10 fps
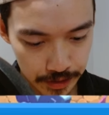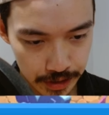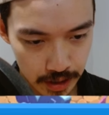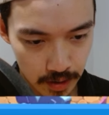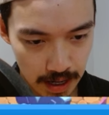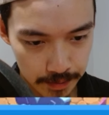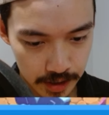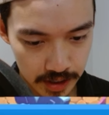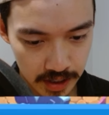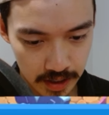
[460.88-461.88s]
You know, I'm
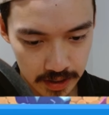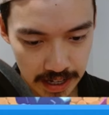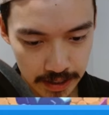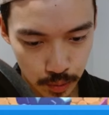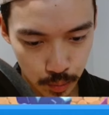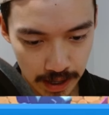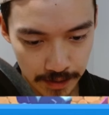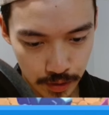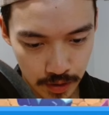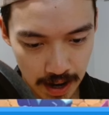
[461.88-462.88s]
just going to take
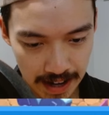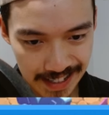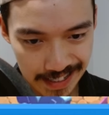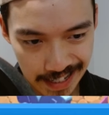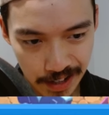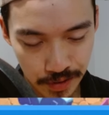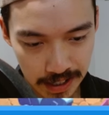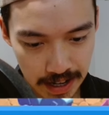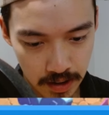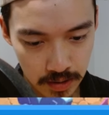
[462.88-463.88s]
whatever I can get
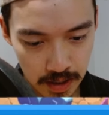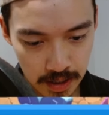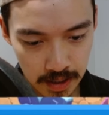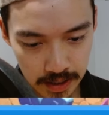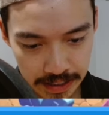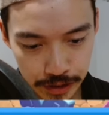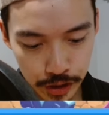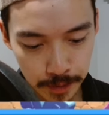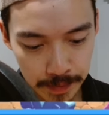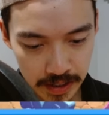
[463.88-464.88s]
right now. He's
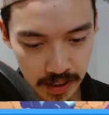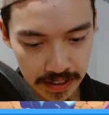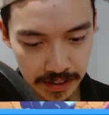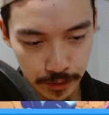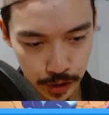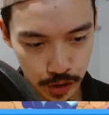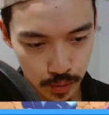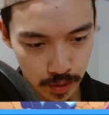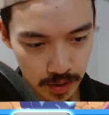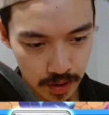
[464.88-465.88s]
going to be in the lead for
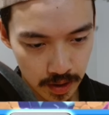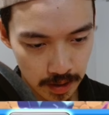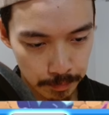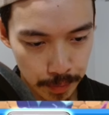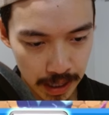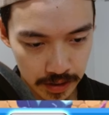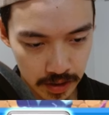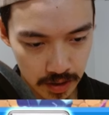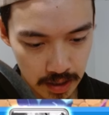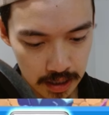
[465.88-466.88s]
sure,
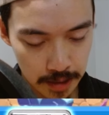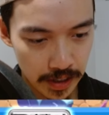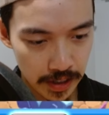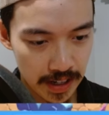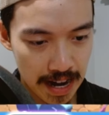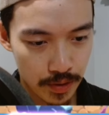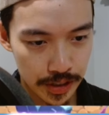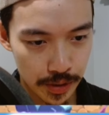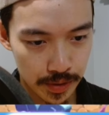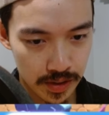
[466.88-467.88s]
but depending on how he
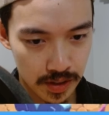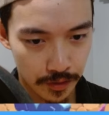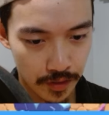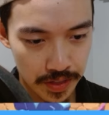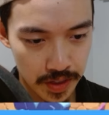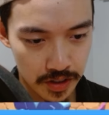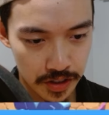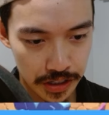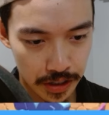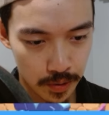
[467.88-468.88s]
chooses to defend
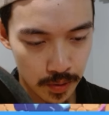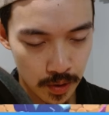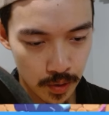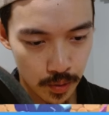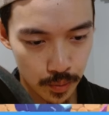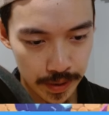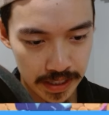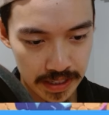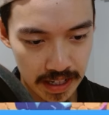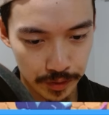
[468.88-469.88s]
this, you know, we
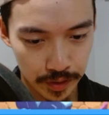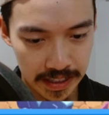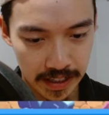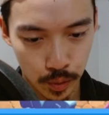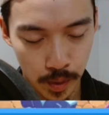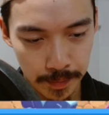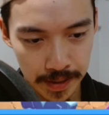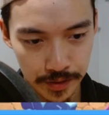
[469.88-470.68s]
can definitely get quite a bit